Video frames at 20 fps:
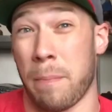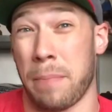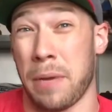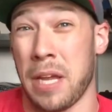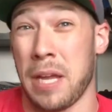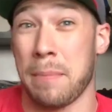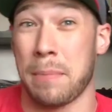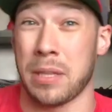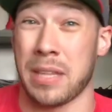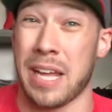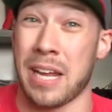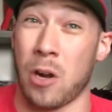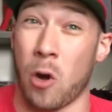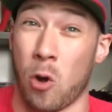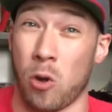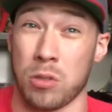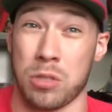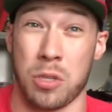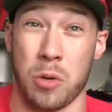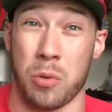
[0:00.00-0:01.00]
to be, but then
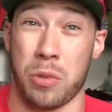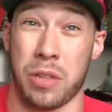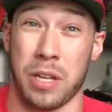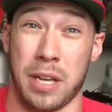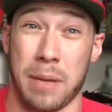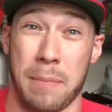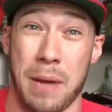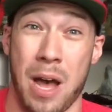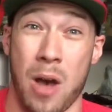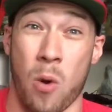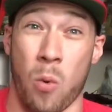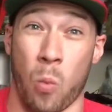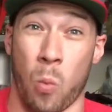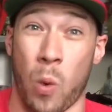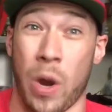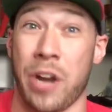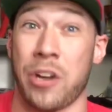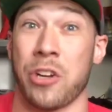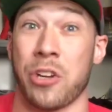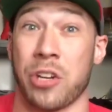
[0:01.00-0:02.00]
also think about
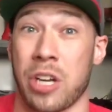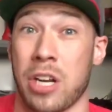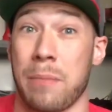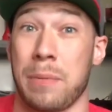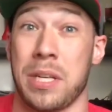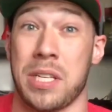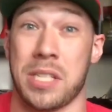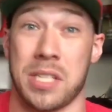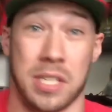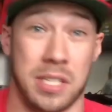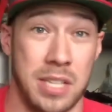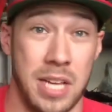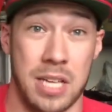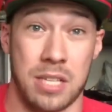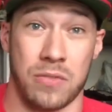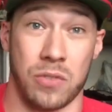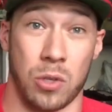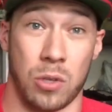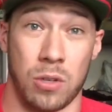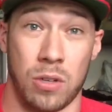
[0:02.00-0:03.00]
where you're going to be
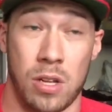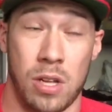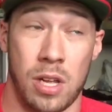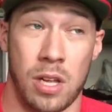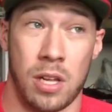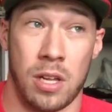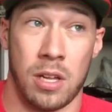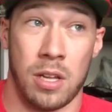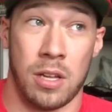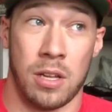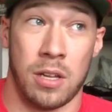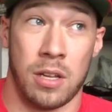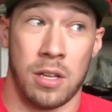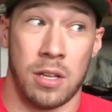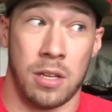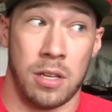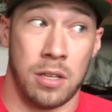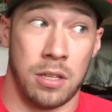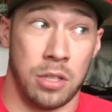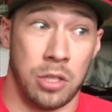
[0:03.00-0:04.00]
successful.
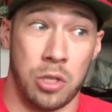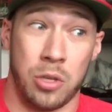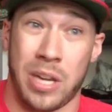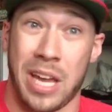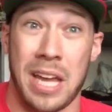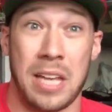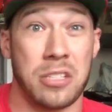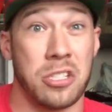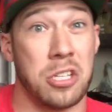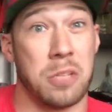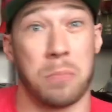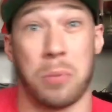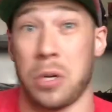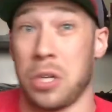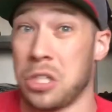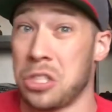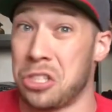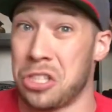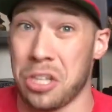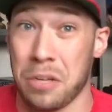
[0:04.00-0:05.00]
You can't just put
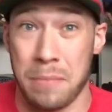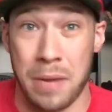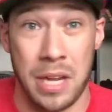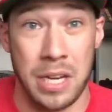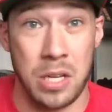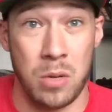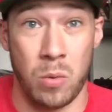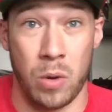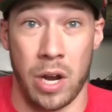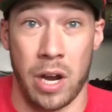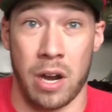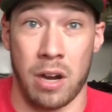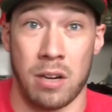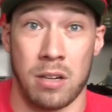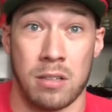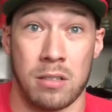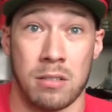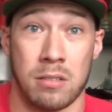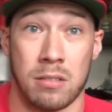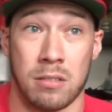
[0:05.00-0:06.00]
a gym anywhere
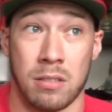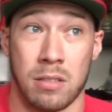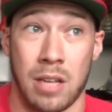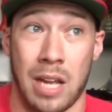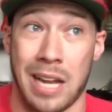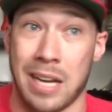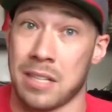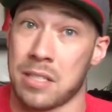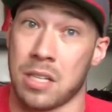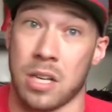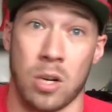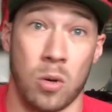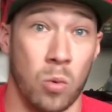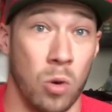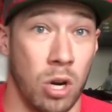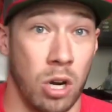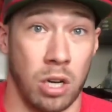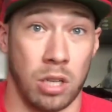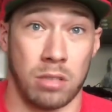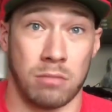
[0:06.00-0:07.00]
and it's going to
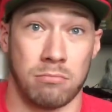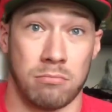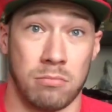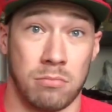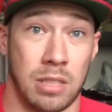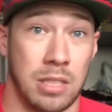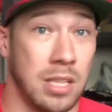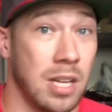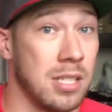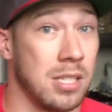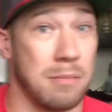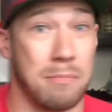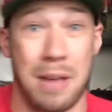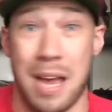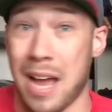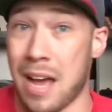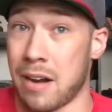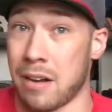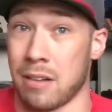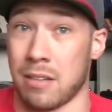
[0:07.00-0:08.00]
work. It doesn't
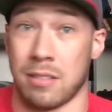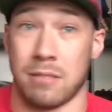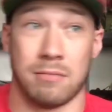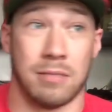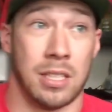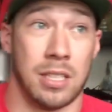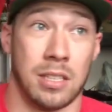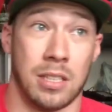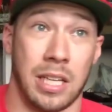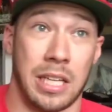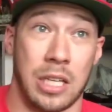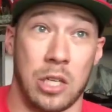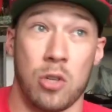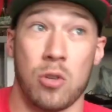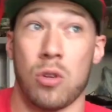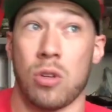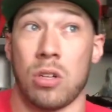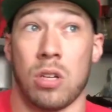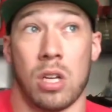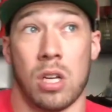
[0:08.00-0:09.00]
matter. Like
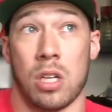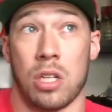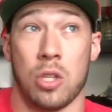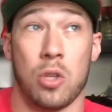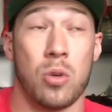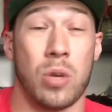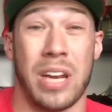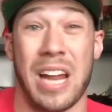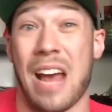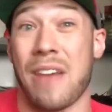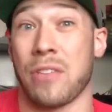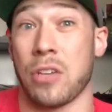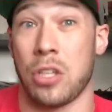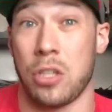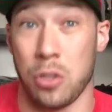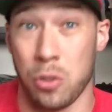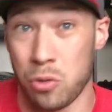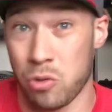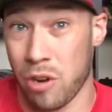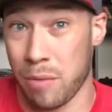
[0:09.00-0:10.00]
you could have a
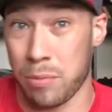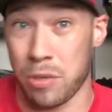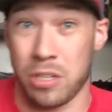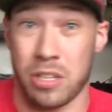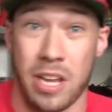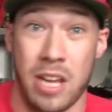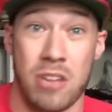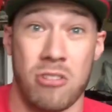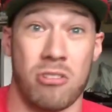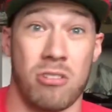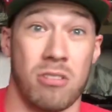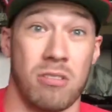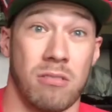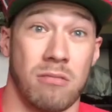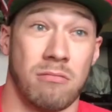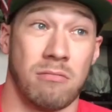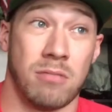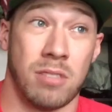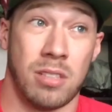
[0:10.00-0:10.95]
huge reputation